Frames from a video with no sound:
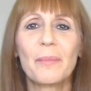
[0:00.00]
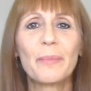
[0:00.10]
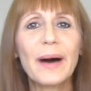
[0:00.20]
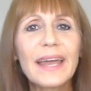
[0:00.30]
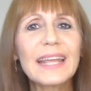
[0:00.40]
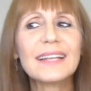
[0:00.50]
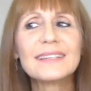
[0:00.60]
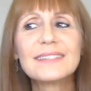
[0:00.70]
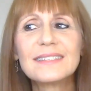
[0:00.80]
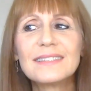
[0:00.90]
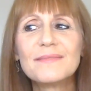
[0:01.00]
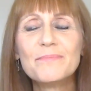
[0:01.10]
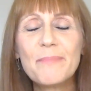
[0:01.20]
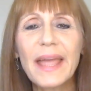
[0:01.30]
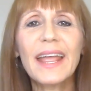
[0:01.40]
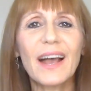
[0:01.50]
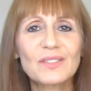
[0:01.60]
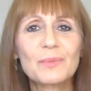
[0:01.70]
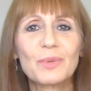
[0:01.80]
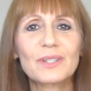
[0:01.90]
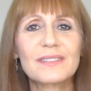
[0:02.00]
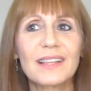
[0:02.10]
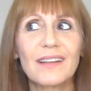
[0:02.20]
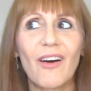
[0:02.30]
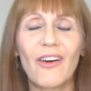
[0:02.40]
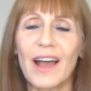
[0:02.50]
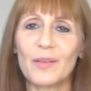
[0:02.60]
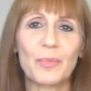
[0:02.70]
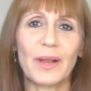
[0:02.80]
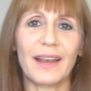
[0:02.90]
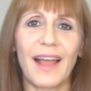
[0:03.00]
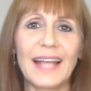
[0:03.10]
But it may have some books that are out of print.